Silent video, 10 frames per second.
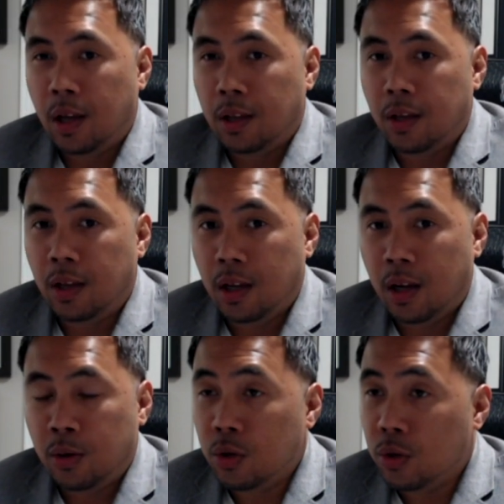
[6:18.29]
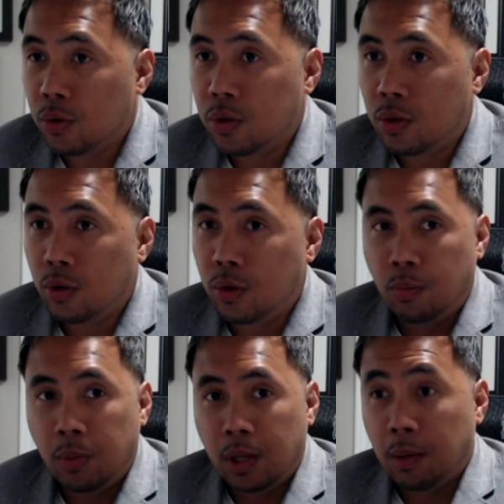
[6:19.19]
use to
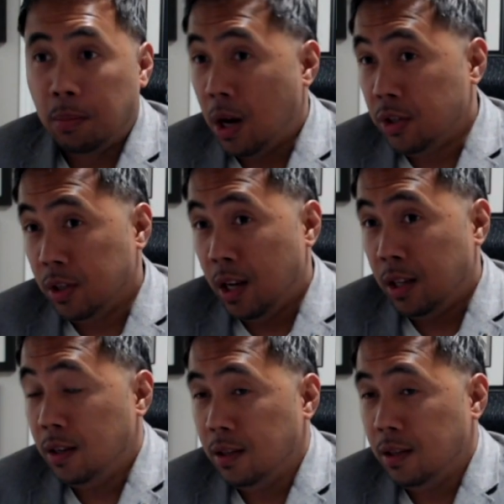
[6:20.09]
build a project like this.